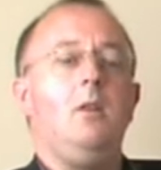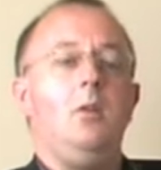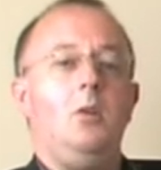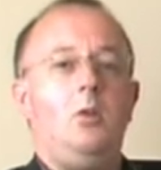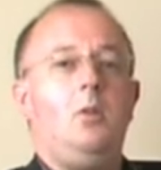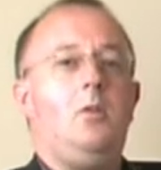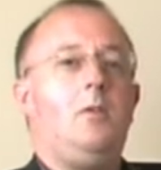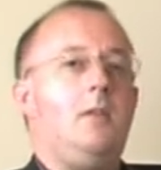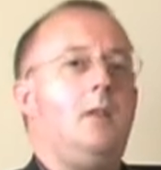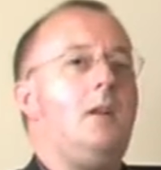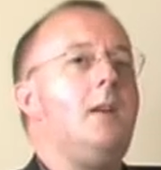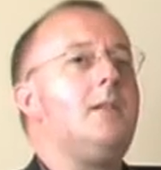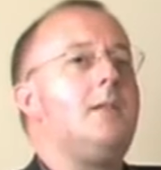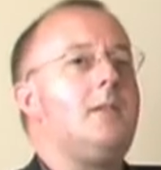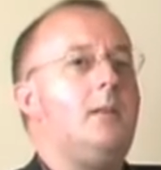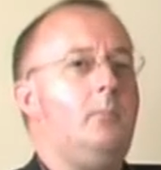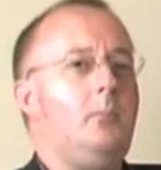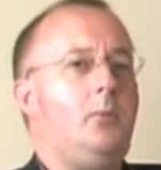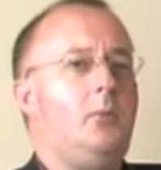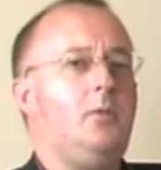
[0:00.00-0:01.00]
using a
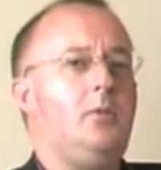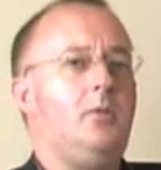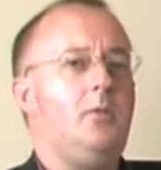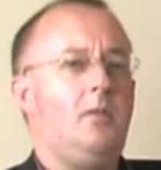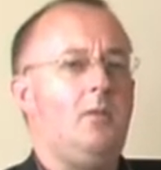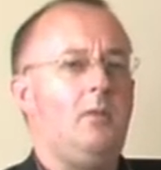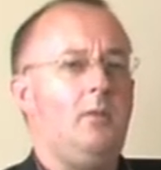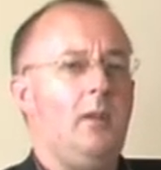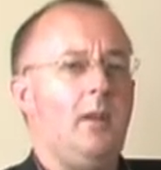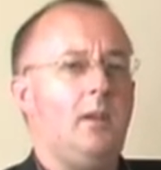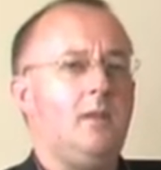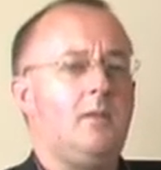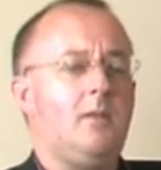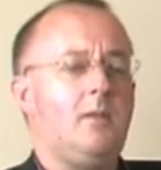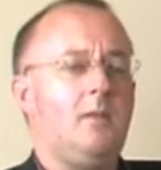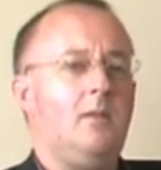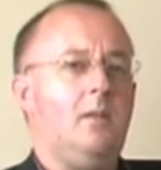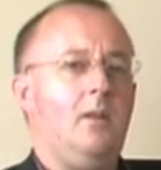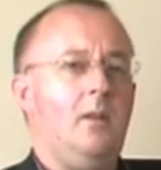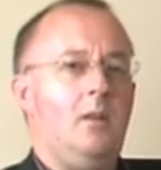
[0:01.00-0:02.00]
simple to-do
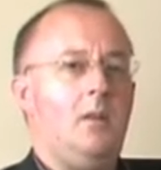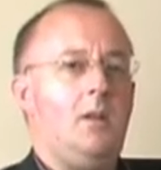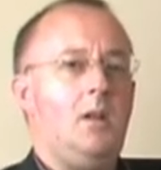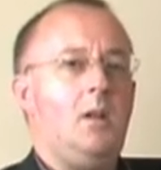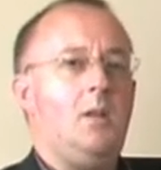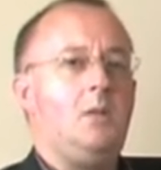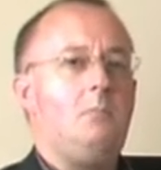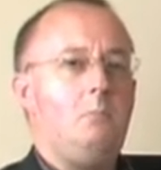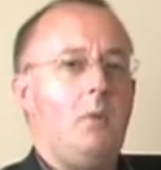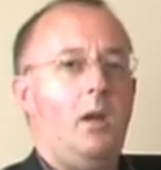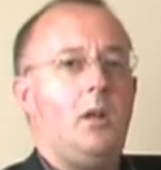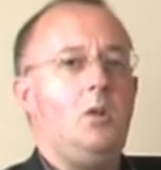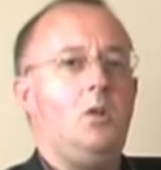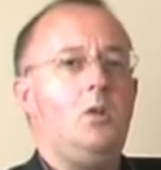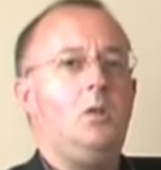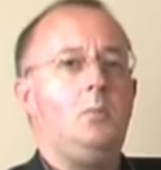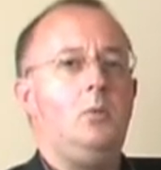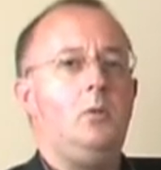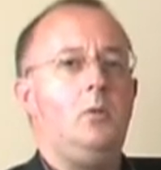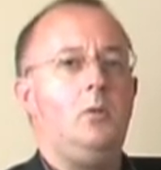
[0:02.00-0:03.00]
list that is
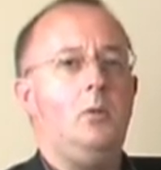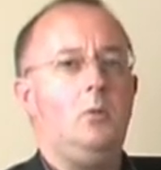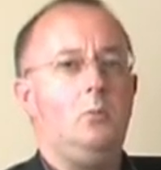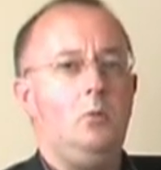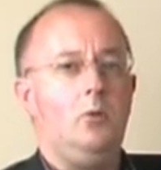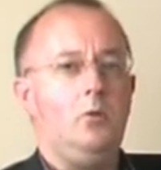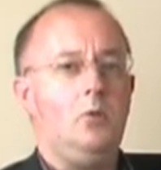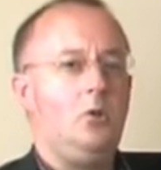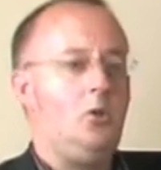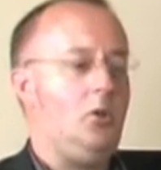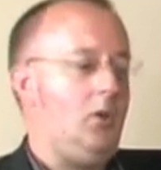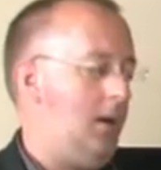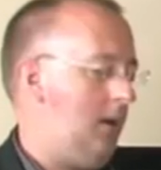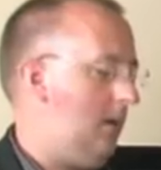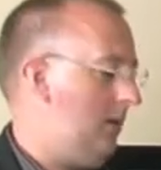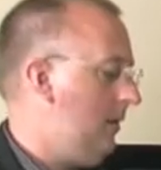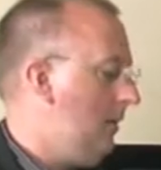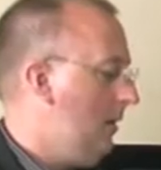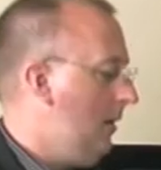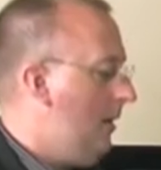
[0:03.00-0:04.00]
manageable and on one
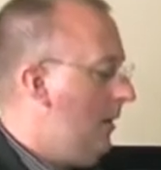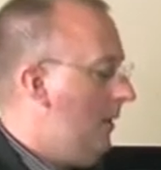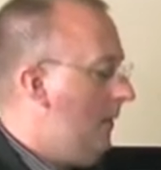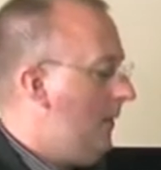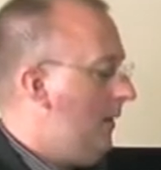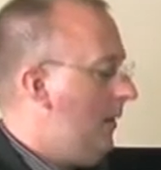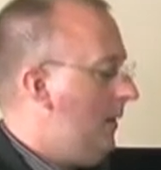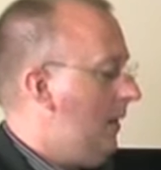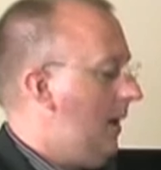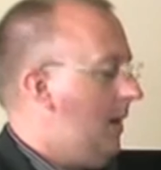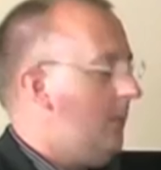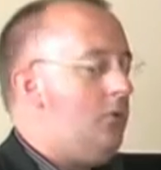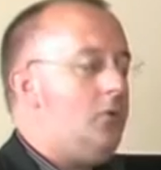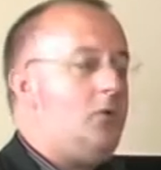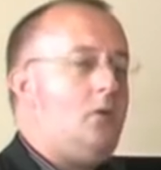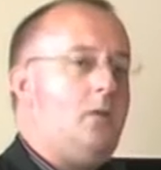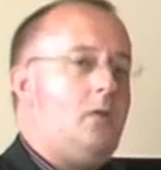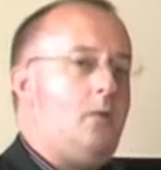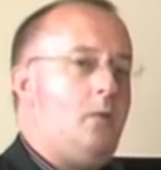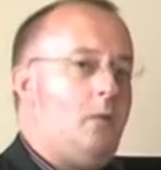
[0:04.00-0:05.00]
sheet that enables
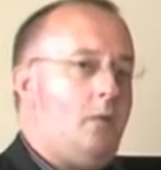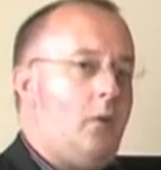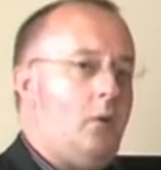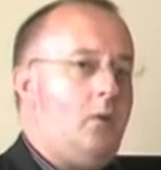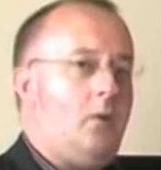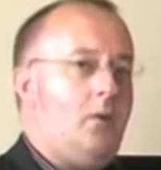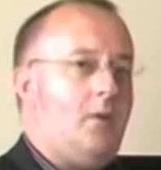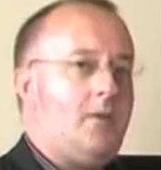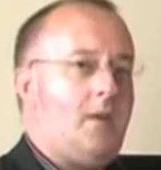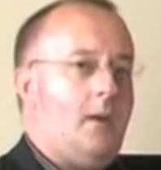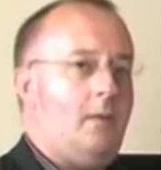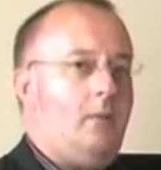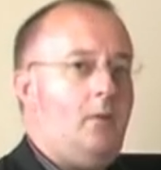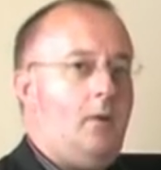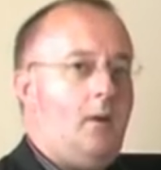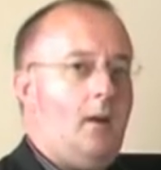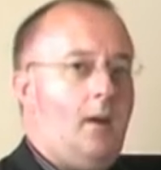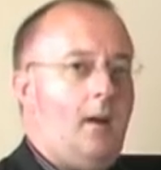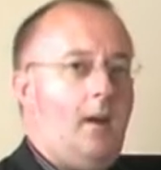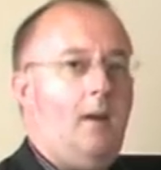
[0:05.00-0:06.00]
you to focus every
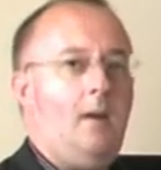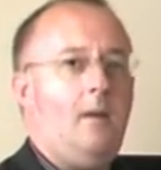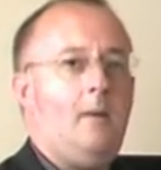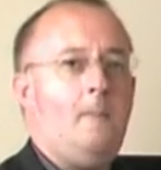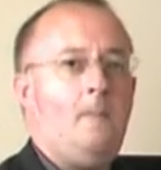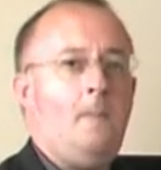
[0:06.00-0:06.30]
day,